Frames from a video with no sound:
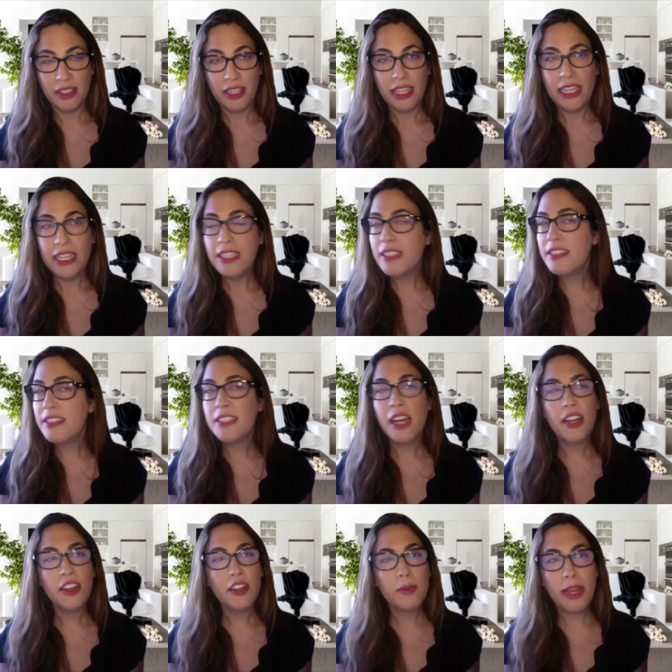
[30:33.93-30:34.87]
it is
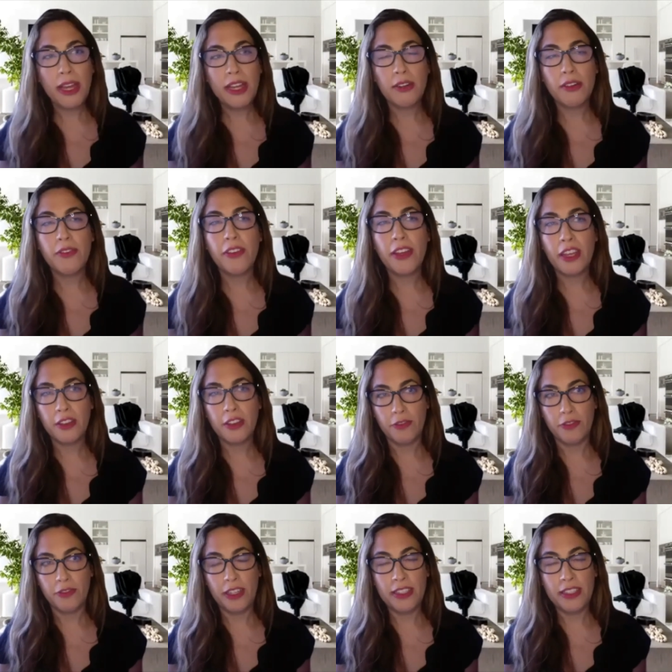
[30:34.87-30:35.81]
not a matter of if,
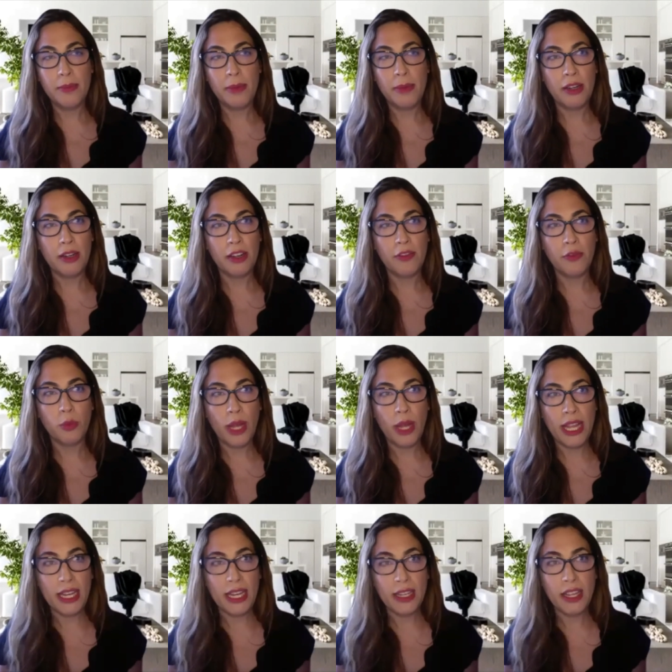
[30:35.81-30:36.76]
it's a matter of
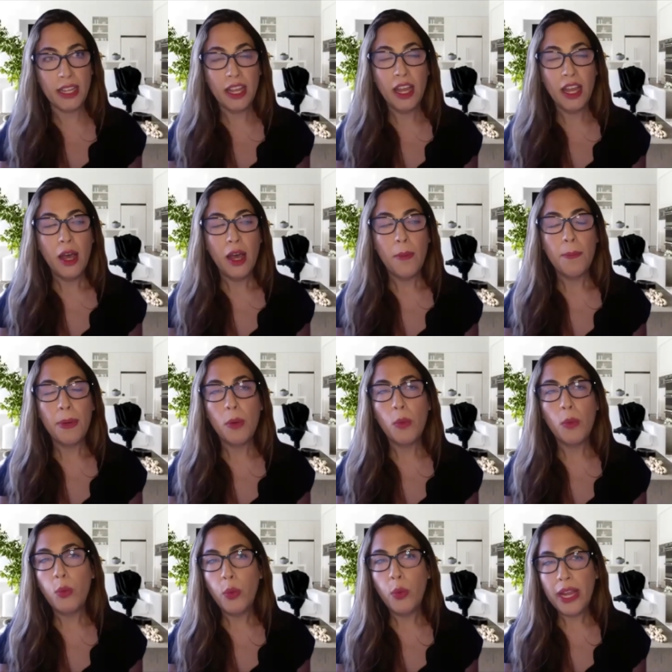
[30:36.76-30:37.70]
when.
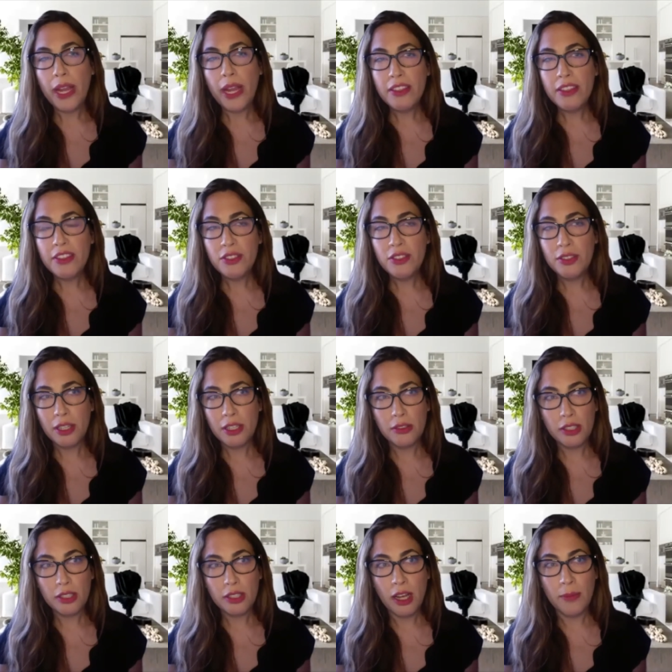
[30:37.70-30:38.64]
But where the
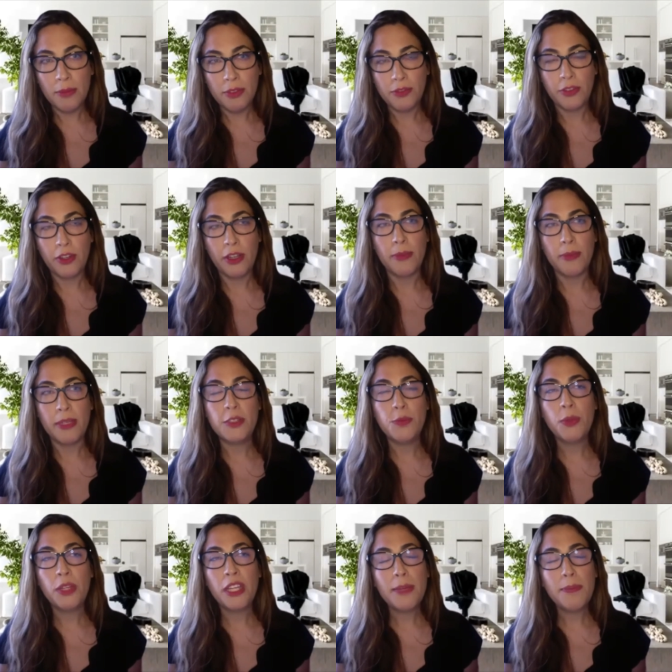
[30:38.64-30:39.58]
struggle comes from is
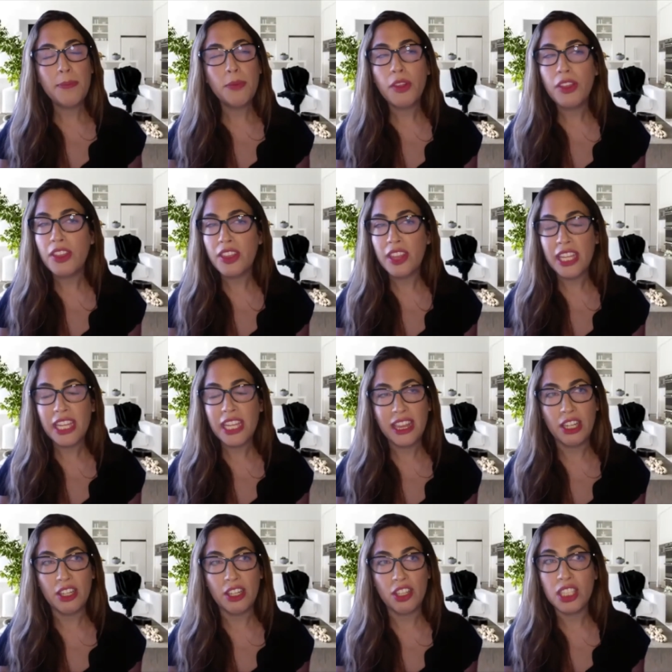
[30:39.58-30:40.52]
people think
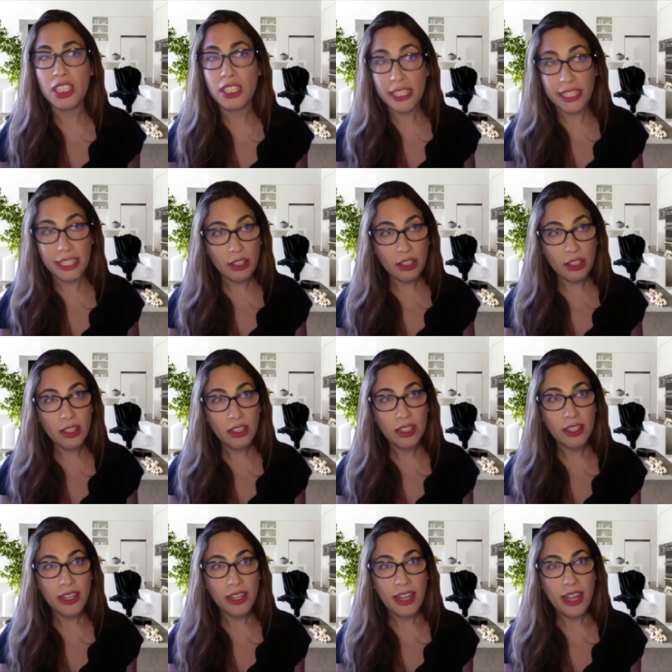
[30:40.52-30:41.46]
they're clear
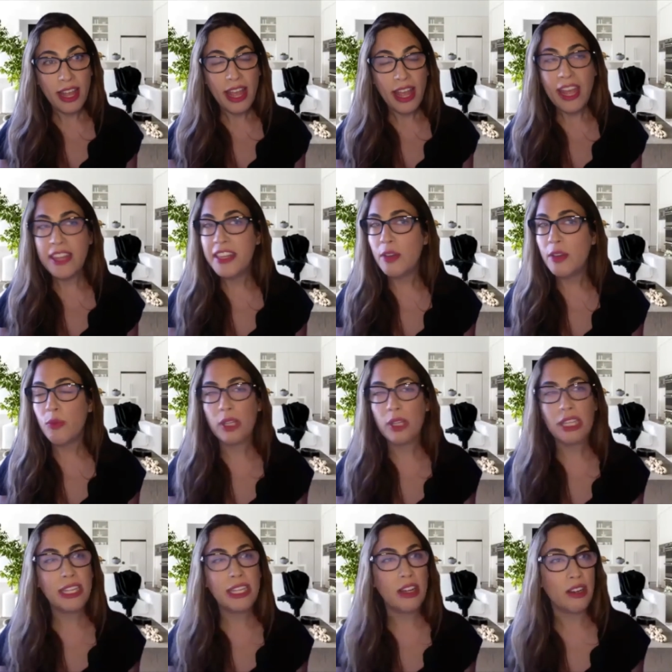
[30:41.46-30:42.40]
and they
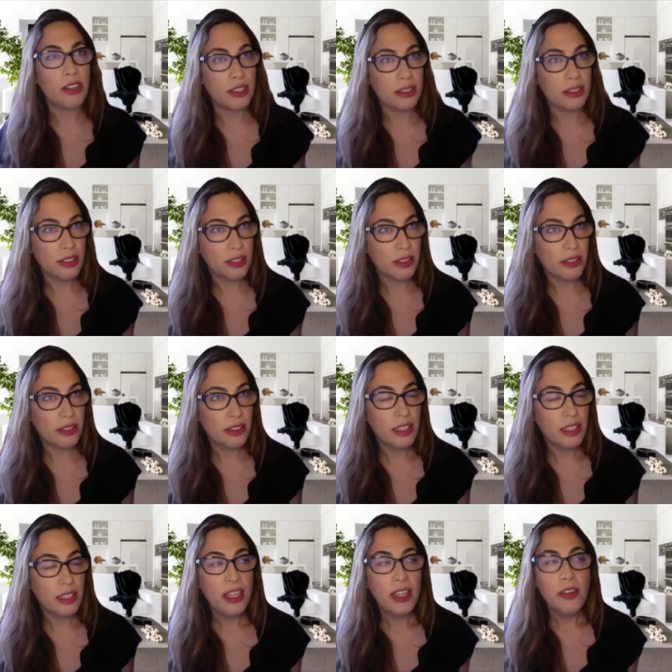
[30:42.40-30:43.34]
really aren't.
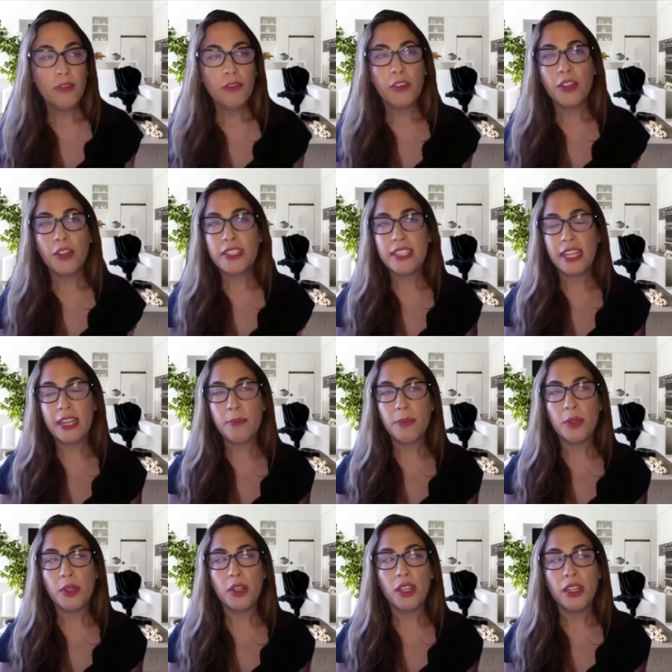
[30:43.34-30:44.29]
For
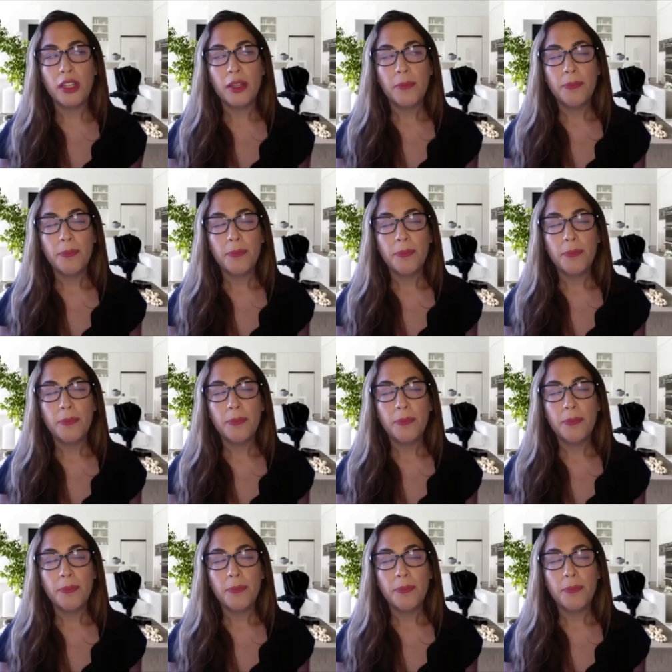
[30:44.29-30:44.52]
example,